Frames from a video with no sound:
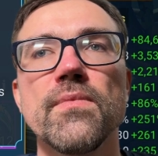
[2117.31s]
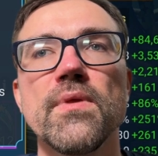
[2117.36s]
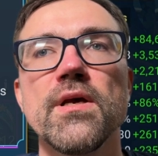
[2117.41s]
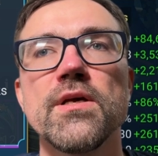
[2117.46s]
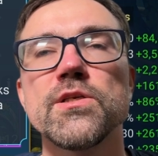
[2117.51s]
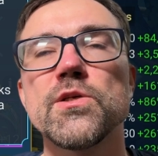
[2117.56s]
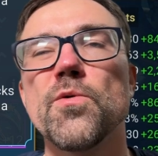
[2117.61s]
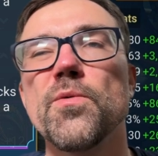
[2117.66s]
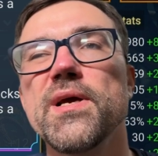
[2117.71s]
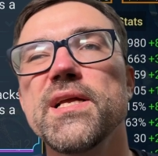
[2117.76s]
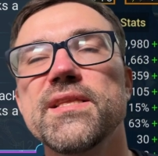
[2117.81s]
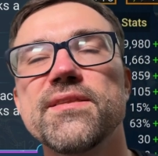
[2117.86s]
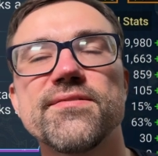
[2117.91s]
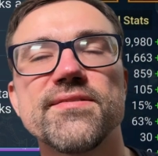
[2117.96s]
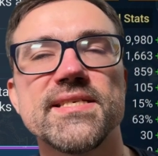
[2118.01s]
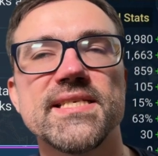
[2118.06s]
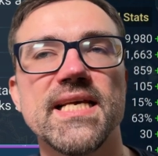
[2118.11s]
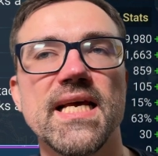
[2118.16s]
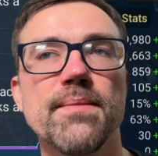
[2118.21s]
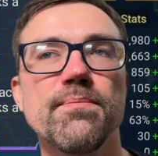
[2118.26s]
So
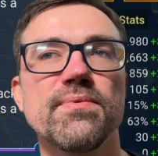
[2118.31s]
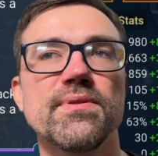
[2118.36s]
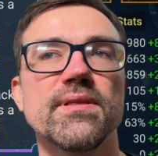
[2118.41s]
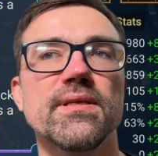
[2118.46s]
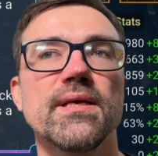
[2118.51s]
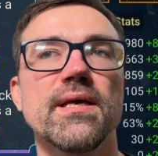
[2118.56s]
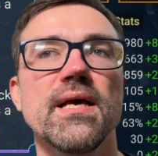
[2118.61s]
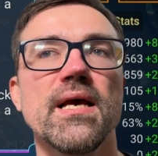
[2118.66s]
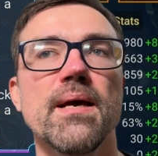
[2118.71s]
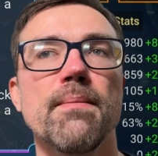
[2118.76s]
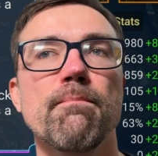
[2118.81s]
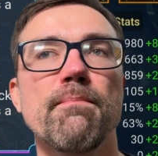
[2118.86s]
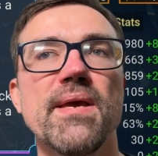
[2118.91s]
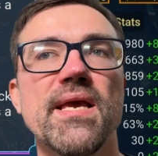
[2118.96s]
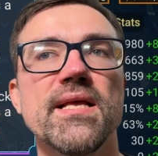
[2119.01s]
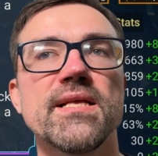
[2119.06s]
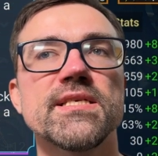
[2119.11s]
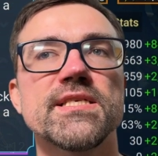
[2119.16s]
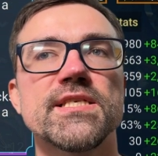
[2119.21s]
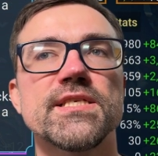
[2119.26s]
intercept
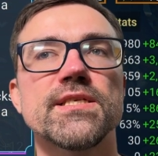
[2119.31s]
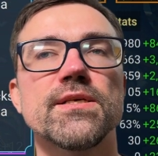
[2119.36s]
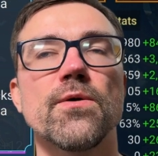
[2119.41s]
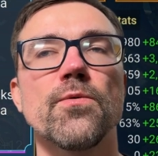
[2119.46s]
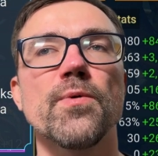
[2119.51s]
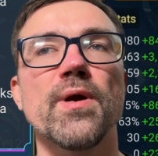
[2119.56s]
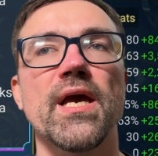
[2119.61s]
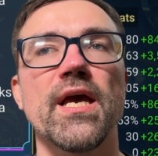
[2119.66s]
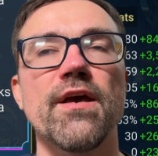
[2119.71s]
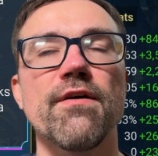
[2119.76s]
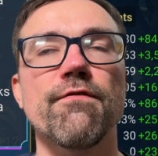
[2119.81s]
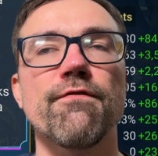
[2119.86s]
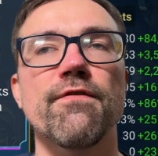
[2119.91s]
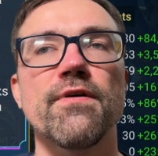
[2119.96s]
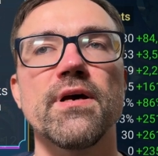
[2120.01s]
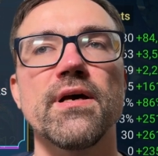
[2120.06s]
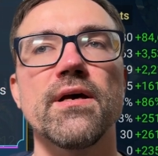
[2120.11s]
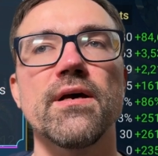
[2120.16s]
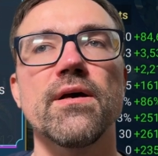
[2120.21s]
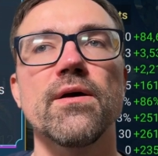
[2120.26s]
means we have
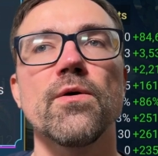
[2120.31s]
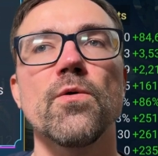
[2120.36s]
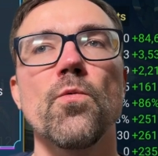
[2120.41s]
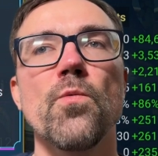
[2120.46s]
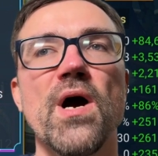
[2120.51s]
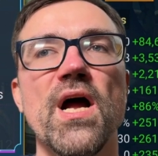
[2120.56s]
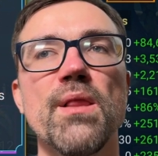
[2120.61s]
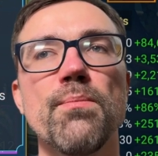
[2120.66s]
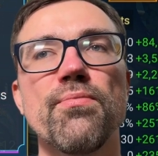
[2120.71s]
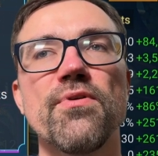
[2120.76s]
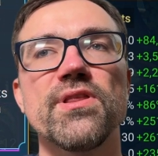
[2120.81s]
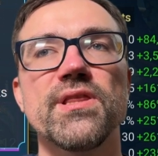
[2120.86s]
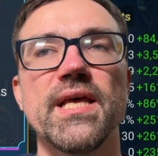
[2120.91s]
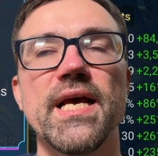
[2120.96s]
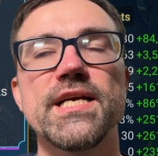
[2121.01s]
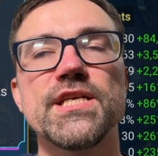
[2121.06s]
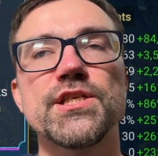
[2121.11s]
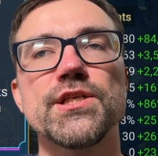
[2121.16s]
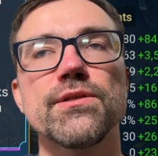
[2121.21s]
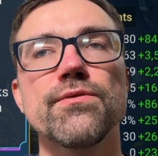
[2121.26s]
one
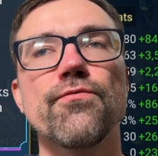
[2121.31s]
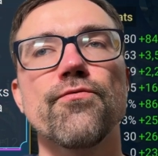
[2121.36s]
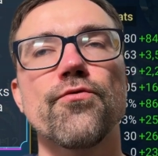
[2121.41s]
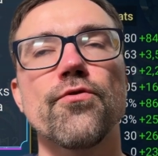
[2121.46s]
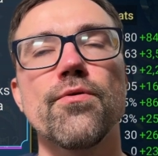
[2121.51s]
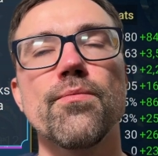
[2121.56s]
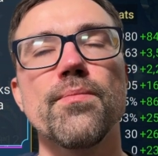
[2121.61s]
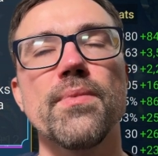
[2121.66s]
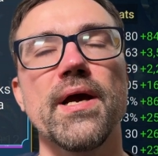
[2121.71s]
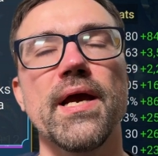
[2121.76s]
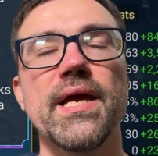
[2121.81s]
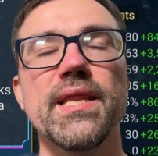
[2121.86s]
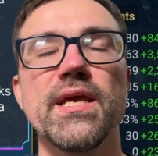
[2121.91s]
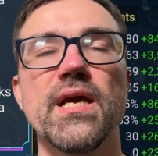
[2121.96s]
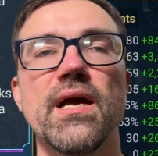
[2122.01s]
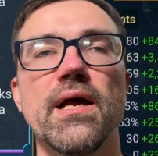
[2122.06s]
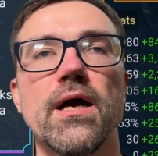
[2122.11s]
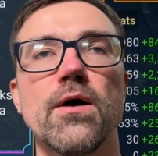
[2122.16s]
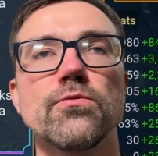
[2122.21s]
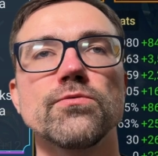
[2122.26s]
protection from any
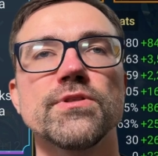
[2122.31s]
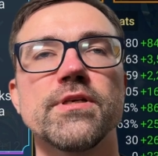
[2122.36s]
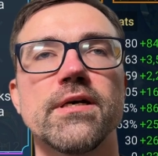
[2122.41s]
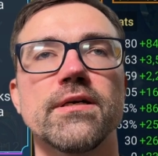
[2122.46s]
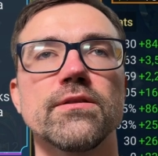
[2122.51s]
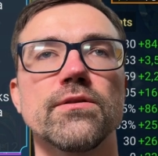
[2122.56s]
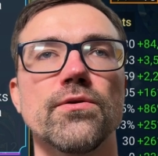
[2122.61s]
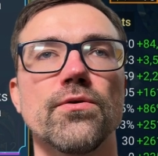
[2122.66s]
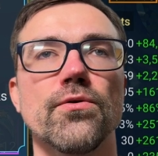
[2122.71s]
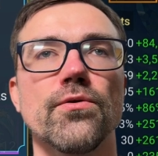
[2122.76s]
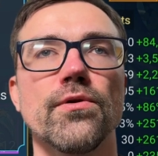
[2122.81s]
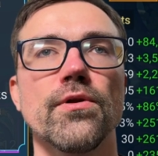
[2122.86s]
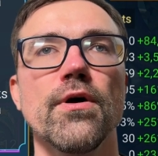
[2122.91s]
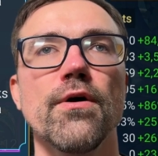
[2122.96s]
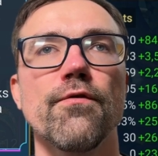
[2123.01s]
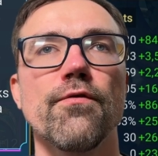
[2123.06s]
crowd control.